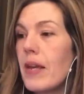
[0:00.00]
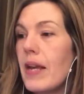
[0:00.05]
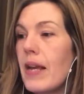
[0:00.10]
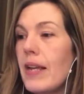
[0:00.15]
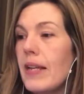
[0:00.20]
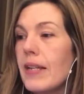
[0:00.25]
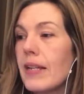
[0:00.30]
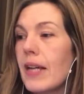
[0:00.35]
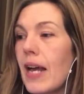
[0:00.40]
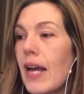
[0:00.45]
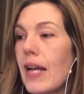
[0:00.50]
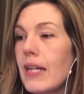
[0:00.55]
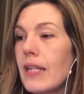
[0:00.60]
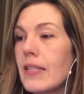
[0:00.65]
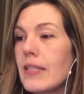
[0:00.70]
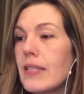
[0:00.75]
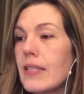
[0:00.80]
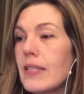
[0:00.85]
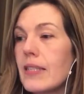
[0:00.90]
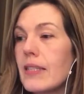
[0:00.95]
in
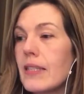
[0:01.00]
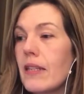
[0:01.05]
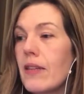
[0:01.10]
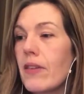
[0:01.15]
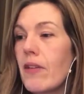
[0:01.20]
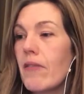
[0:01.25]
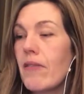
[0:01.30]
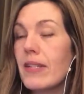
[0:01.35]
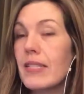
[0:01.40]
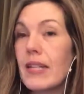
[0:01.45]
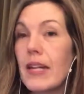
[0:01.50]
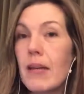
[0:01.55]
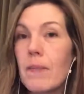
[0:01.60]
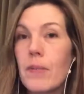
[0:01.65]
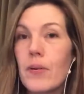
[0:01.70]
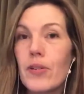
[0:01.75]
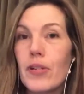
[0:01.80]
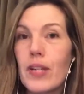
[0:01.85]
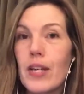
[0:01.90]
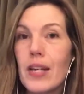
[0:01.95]
case there is
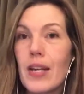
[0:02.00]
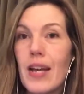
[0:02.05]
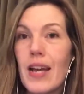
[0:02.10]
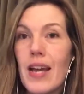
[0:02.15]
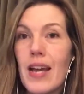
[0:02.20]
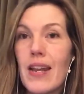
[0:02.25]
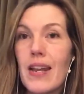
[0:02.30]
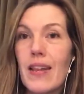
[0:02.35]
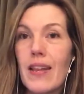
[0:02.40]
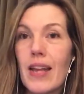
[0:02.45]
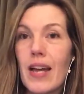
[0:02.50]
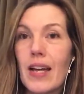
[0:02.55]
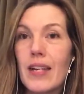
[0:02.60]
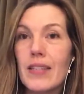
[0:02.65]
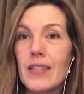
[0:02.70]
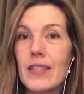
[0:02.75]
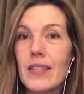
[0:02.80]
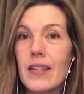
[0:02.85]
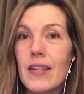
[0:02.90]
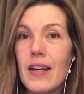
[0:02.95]
anybody in
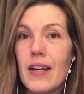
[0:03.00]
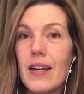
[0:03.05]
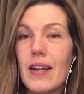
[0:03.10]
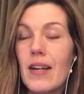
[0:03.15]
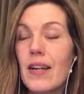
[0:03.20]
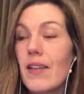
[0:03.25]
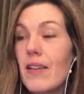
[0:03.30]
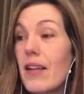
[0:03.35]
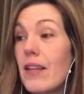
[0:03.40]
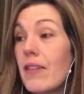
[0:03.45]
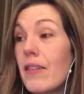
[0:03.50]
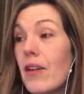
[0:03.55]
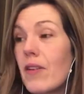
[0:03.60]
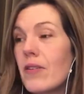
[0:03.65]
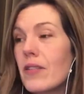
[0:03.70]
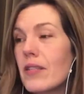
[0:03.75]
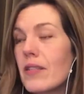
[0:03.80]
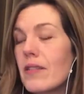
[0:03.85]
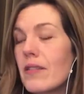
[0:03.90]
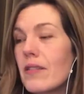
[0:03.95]
that in
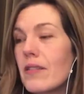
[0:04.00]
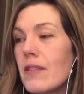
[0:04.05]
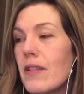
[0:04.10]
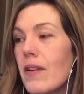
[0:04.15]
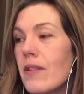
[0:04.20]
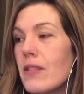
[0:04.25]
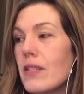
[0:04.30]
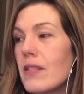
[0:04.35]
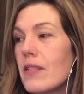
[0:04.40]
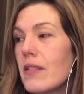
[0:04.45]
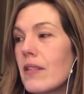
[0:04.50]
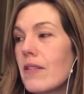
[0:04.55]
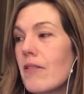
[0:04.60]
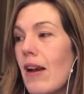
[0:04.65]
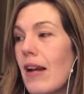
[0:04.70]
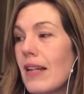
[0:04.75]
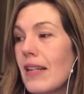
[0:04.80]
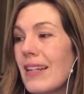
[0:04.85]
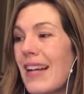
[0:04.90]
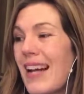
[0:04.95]
those
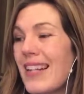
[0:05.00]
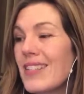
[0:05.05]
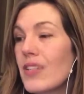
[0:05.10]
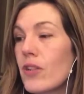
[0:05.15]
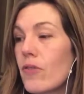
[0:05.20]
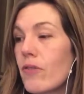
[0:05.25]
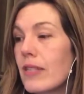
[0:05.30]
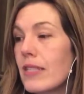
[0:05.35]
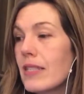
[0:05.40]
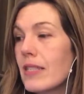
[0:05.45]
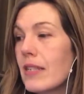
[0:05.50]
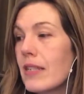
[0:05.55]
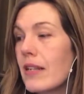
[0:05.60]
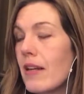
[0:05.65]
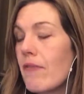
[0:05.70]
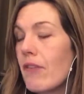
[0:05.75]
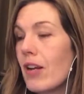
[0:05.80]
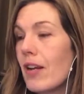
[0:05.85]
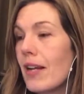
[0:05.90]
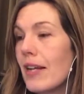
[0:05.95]
categories,
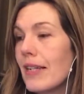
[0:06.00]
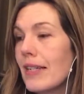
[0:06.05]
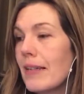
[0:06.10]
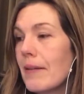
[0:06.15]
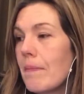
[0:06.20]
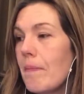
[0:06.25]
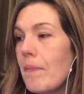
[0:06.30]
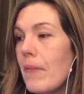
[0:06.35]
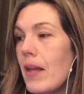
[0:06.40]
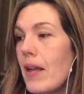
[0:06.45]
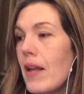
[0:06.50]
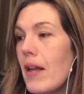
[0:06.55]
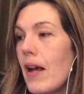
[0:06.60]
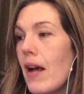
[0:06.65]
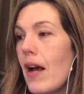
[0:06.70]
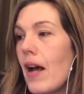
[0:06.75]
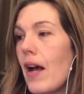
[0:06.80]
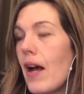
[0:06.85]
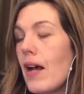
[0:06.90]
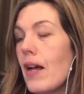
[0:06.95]
if you like.
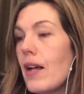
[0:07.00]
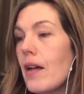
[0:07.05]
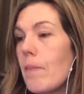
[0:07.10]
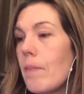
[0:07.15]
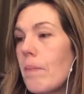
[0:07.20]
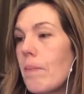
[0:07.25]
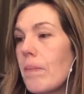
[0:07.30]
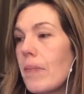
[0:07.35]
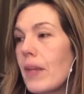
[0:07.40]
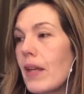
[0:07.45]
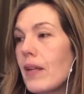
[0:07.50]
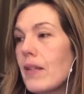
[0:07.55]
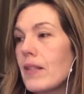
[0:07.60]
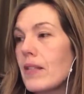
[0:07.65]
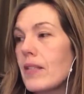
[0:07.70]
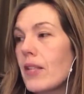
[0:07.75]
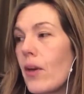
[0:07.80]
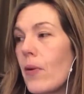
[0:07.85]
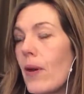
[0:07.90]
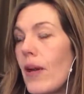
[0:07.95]

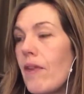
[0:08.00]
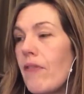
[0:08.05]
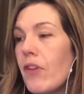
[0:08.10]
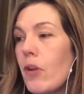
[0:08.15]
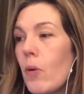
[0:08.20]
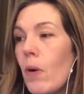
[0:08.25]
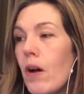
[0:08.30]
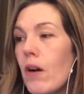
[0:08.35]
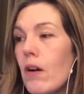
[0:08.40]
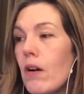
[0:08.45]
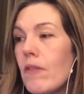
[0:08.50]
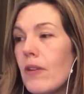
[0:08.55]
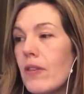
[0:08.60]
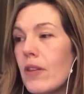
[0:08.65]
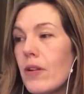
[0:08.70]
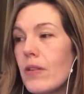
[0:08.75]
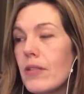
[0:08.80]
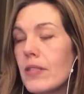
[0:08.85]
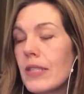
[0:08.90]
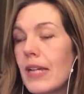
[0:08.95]
So if you are in
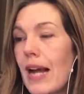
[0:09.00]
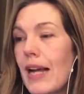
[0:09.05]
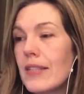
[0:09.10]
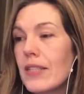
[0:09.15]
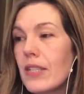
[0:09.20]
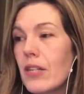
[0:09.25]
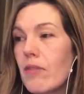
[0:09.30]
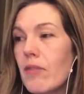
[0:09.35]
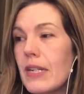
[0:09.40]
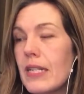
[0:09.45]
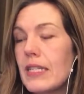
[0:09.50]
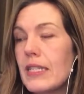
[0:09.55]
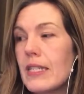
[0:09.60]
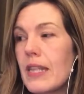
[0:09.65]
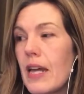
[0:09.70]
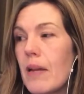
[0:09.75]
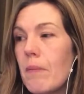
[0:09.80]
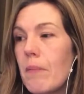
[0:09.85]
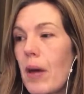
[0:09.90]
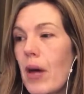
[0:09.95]
those categories,
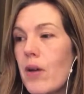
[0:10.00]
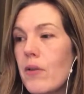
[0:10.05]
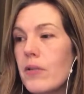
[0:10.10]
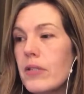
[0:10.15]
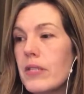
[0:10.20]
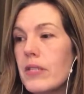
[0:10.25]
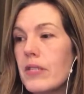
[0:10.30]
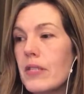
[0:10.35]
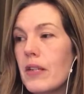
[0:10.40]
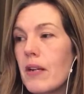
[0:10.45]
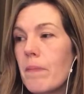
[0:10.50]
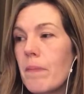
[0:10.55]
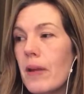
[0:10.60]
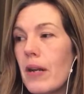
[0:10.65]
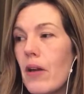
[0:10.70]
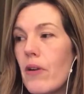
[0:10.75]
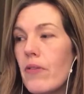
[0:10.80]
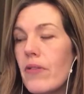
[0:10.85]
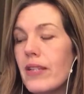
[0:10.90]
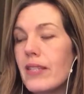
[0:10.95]
then post
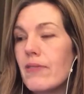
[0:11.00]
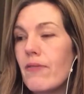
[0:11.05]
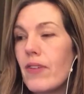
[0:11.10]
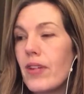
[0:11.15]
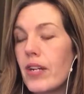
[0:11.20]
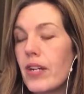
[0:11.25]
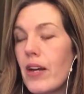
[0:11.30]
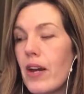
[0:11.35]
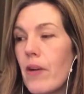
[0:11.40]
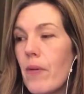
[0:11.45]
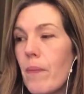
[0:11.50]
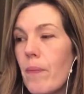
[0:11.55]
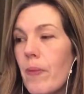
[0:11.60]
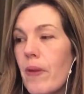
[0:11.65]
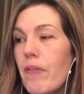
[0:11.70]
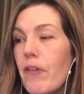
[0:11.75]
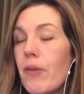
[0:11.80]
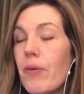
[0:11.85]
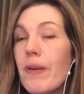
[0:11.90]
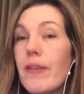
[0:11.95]
below this video
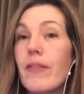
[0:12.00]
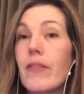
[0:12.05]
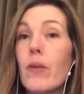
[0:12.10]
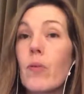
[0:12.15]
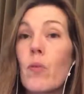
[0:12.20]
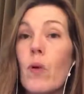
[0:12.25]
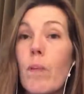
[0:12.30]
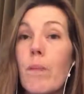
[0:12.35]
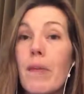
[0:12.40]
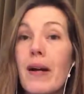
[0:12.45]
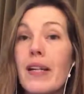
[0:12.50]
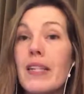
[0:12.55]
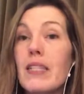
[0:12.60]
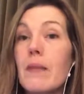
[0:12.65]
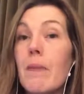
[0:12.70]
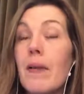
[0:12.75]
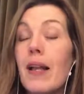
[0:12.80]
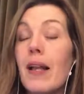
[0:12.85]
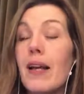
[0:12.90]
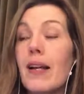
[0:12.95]
if you think that one might
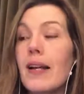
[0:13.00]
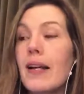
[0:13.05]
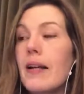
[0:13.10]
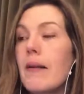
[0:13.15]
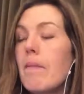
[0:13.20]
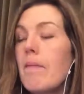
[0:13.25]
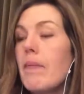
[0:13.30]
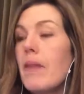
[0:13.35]
apply,